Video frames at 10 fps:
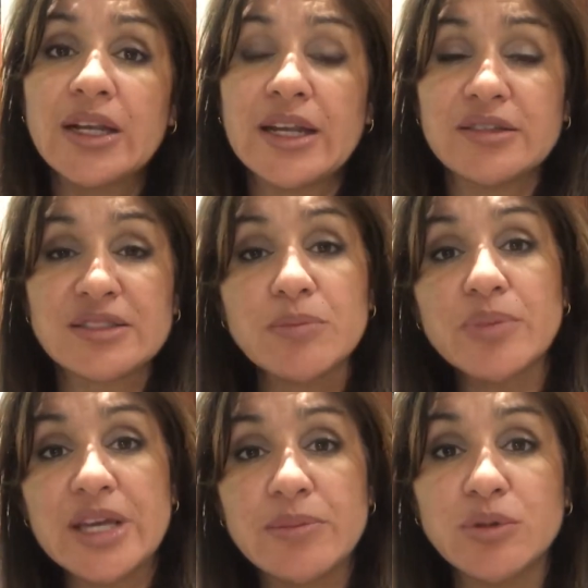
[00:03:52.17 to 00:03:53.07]
Now, some
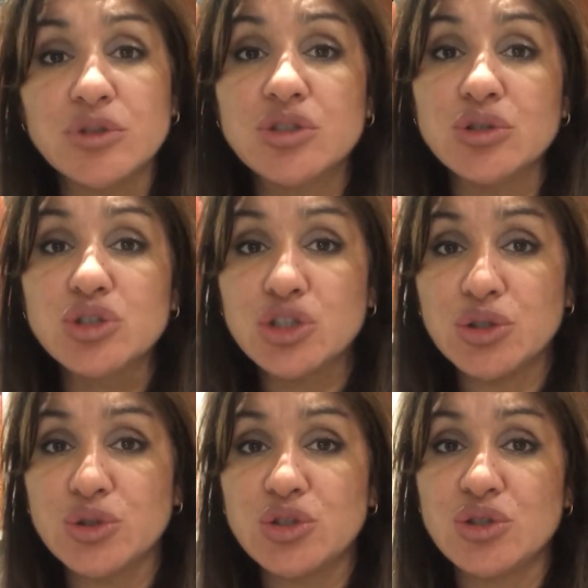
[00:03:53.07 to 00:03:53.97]
people do
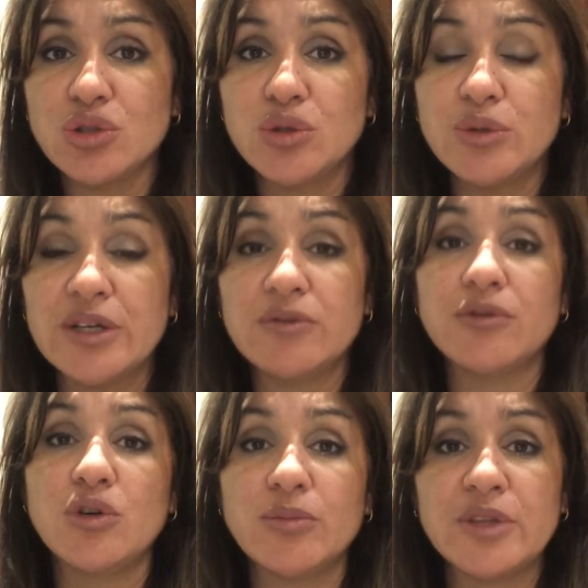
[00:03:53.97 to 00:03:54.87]
choose to
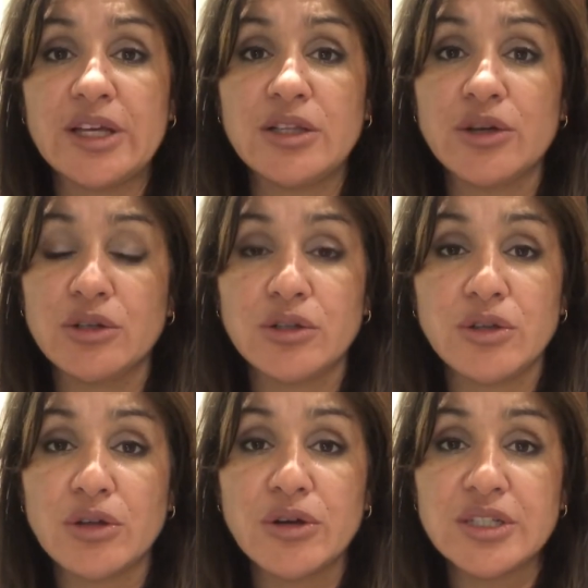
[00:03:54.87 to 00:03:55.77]
inform their local
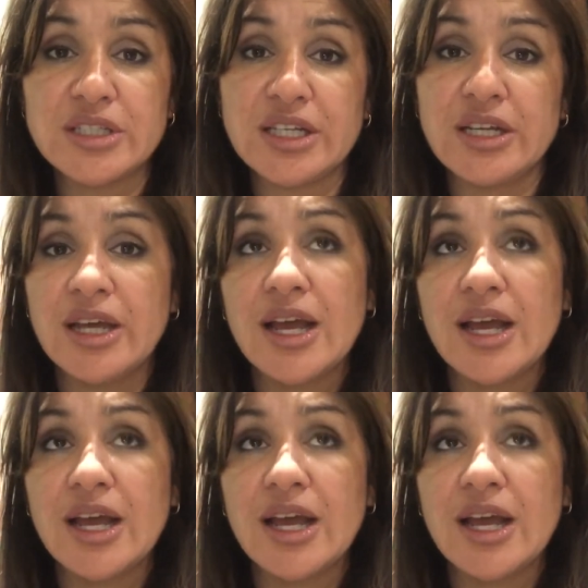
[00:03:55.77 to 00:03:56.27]
authority,